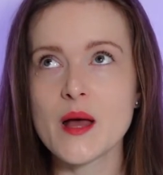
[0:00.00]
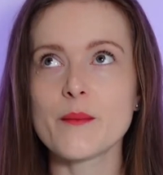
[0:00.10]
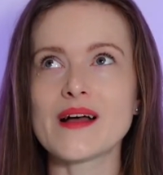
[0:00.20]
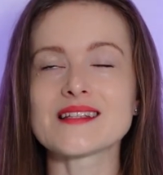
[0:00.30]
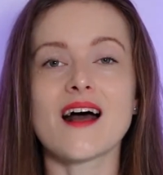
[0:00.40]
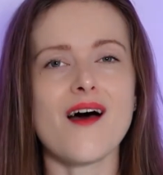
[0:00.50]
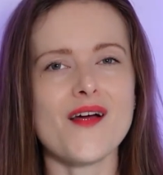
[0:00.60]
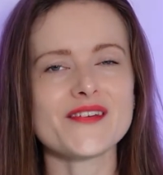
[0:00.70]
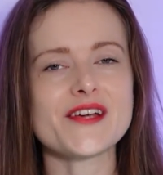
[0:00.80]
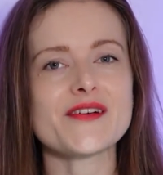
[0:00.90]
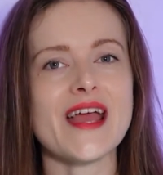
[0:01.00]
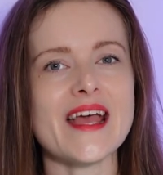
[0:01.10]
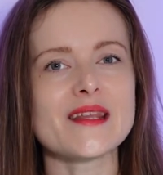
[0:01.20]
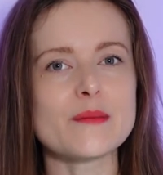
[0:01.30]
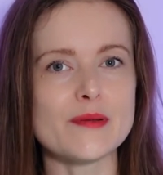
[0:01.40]
But are there
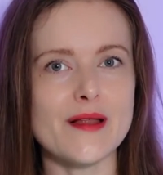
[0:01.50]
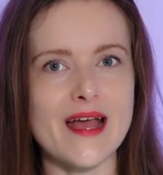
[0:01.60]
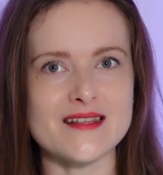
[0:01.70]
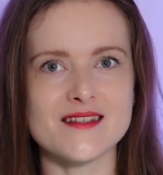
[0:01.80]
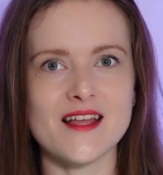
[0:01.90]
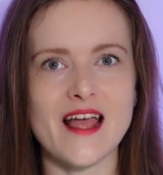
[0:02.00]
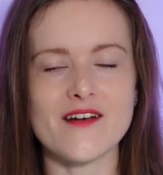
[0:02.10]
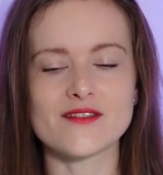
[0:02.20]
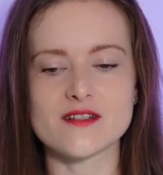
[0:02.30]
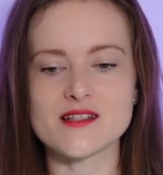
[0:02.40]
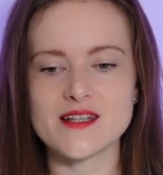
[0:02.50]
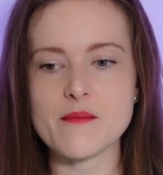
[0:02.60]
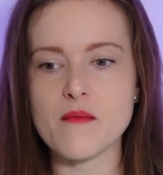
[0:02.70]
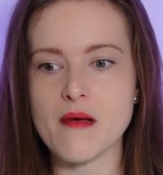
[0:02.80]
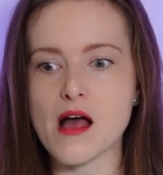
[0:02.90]
any plants that have the
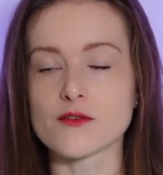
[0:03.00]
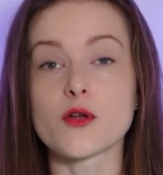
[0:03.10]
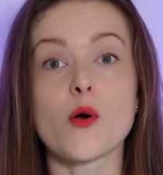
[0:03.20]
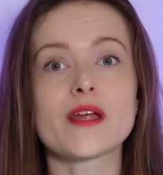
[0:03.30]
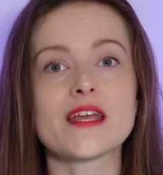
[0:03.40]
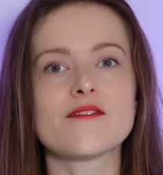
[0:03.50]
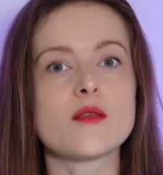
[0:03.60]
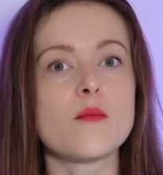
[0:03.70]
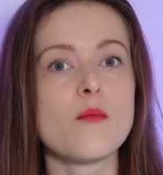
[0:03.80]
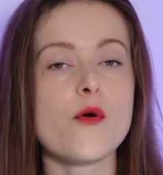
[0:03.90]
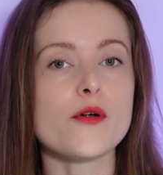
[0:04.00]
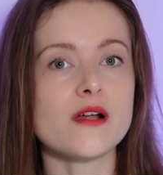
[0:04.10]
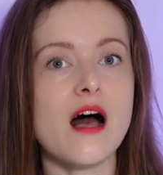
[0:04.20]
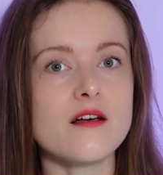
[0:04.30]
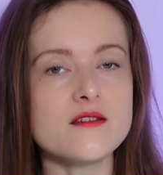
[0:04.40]
same amount or even more
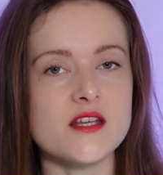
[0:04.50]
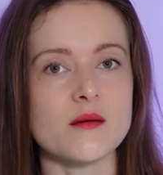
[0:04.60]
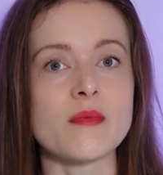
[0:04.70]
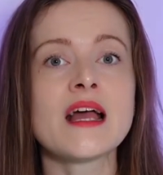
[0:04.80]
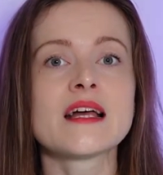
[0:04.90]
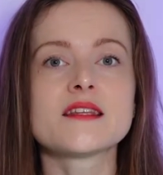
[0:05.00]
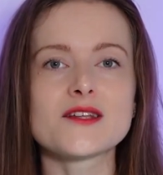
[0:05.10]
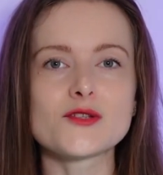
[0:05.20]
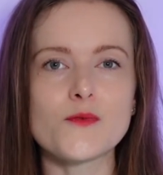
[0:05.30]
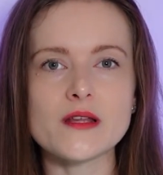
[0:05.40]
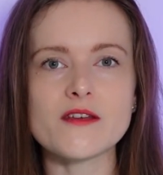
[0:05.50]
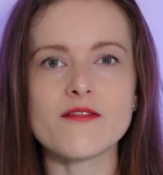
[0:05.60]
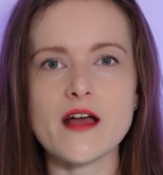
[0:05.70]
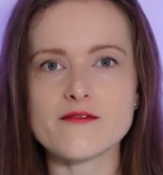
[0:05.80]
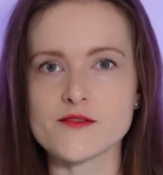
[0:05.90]
calcium than
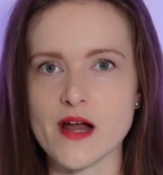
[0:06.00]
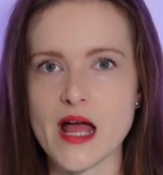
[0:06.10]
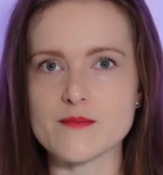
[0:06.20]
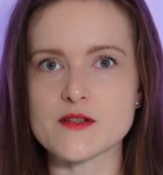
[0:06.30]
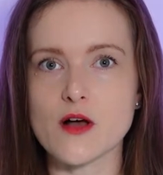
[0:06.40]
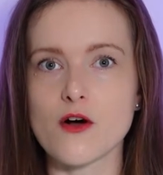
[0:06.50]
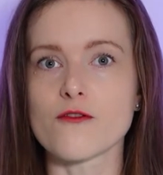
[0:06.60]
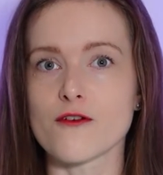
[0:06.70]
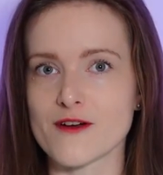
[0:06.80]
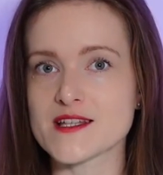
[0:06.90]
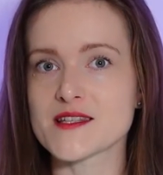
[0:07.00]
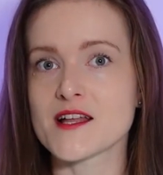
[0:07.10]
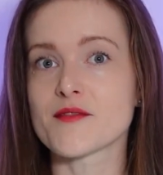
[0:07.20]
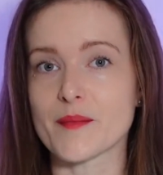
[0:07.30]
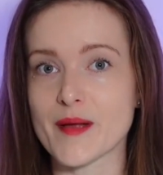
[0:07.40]
25 grams of Rest
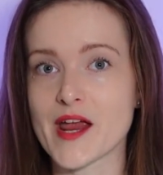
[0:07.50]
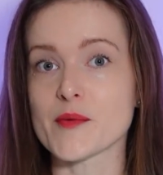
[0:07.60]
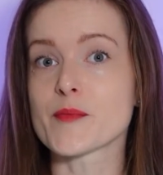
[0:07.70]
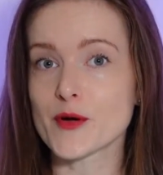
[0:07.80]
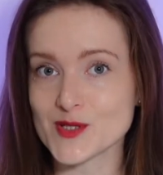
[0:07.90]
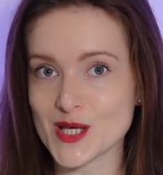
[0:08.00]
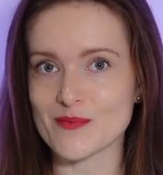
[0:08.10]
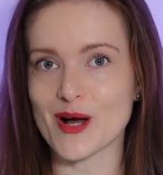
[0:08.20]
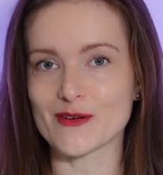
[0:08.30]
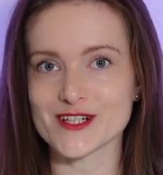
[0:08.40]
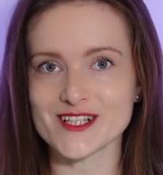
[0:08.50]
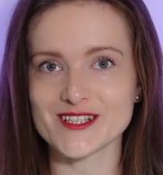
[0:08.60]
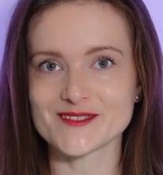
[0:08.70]
and Repair protein powder?